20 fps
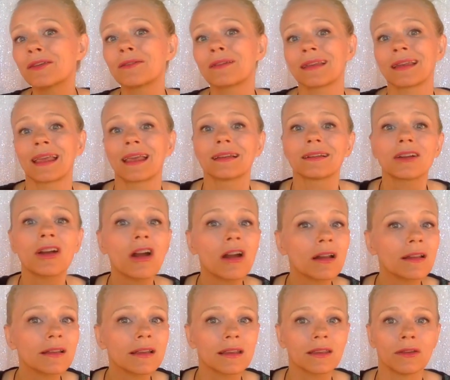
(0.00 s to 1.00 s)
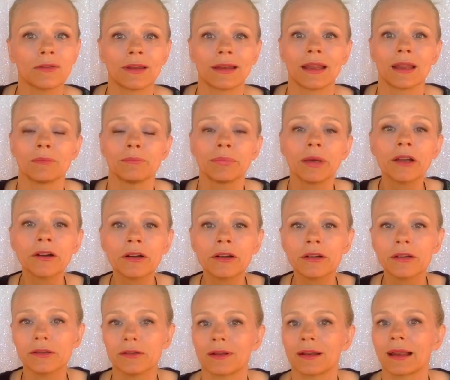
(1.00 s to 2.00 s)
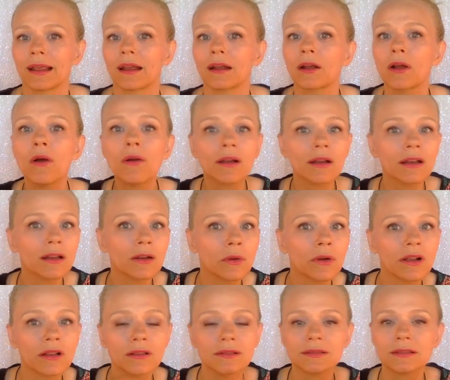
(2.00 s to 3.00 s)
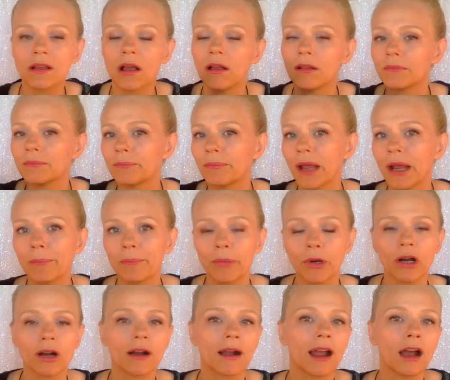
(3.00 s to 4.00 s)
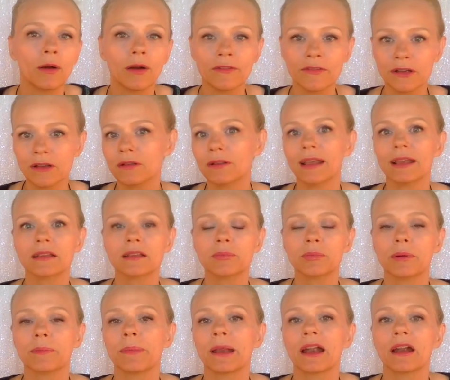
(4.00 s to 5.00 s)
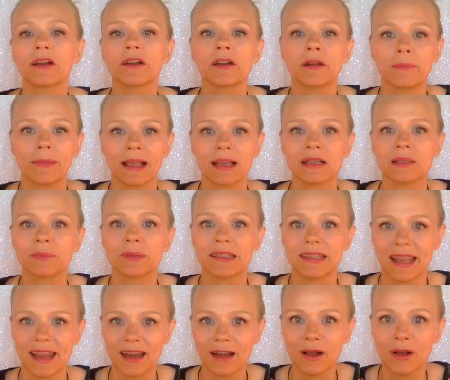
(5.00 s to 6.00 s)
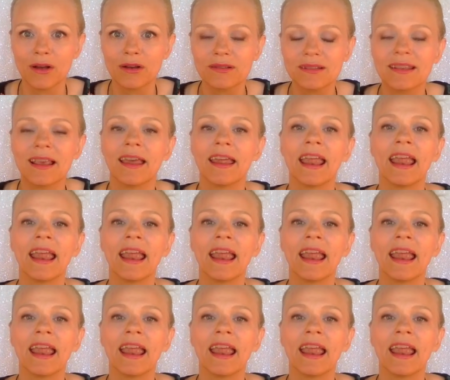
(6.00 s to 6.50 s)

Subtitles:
You can add garlic, you can add butter, you can add coconut oil, salt and pepper, however you like to prepare your mashed potatoes.